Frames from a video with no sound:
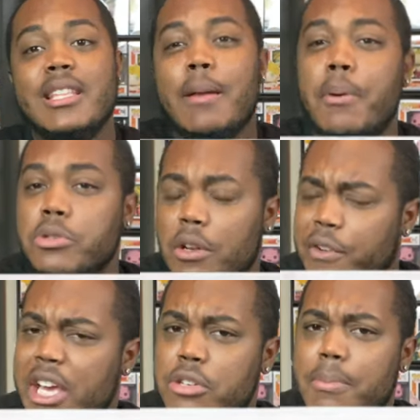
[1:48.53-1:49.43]
and that post
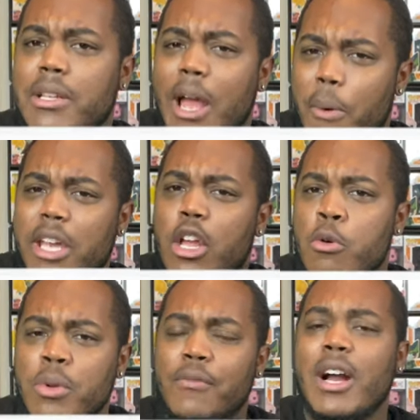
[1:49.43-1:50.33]
notification bell. That way you know
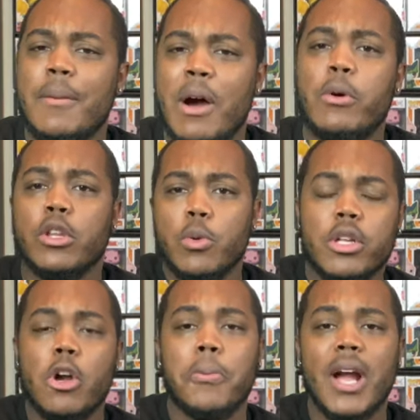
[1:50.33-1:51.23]
whenever I come out with newer and
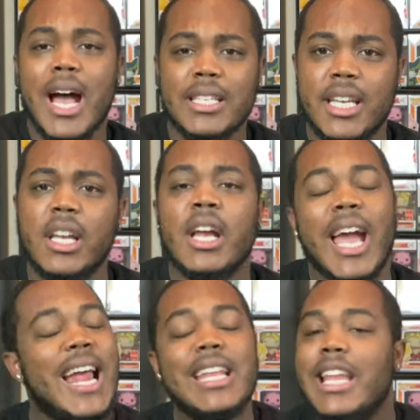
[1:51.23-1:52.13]
doper content. And
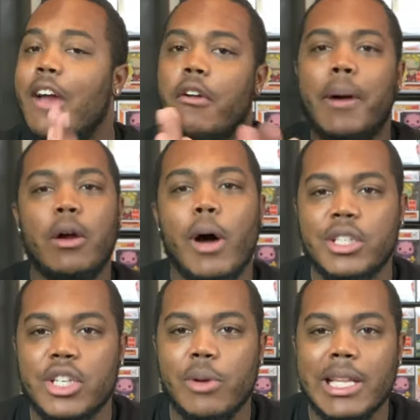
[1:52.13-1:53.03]
I need everybody watching
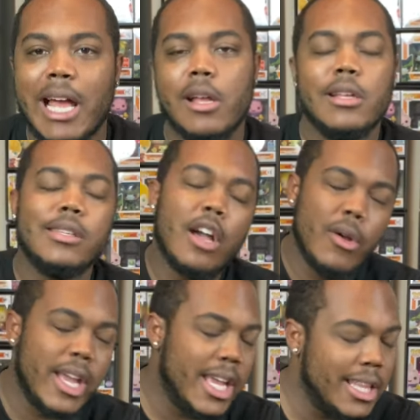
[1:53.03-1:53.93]
this right now go
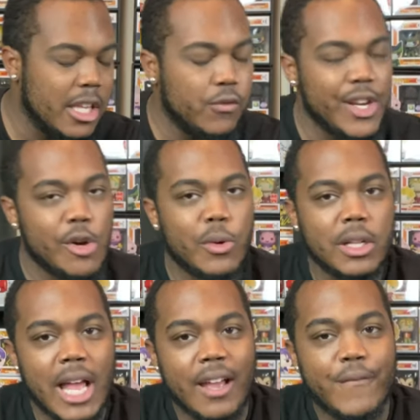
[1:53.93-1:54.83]
ahead hit this video with a
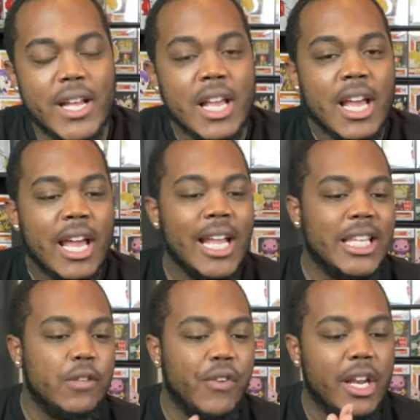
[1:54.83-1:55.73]
like. In fact, hit
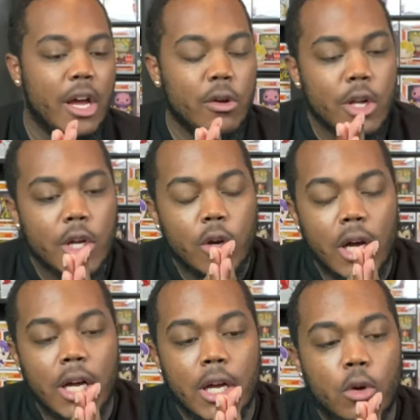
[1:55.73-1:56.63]
this video
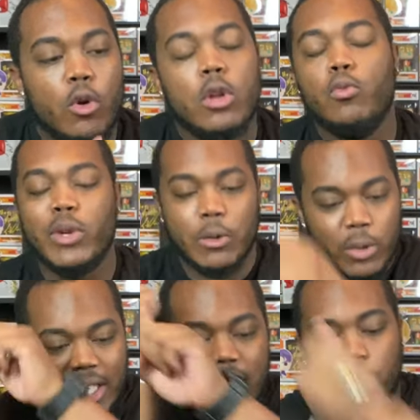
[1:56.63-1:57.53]
uh, with with
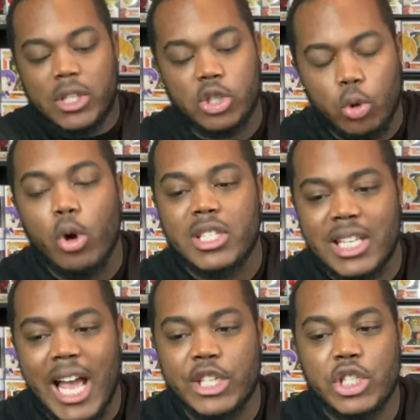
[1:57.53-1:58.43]
the with the sword
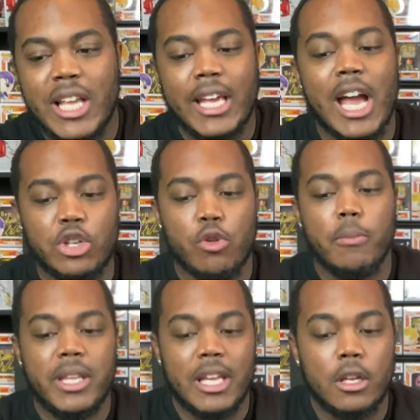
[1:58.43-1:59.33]
slash, just like Yajirobe
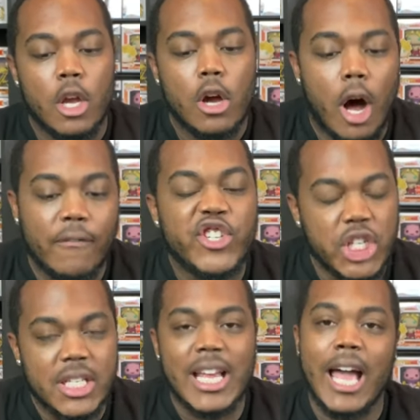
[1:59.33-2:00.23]
did on
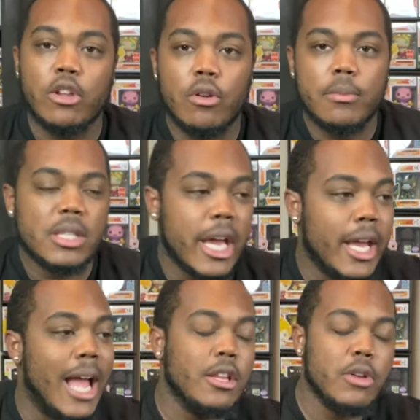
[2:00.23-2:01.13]
Vegeta's eye. You know what I'm saying?
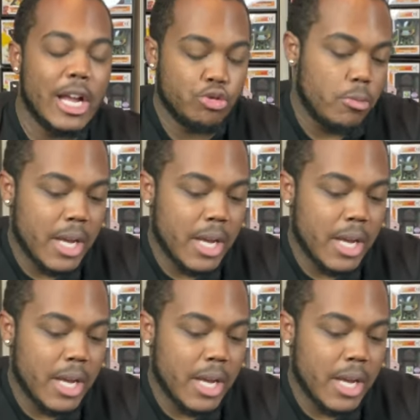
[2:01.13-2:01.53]
I know Yajirobe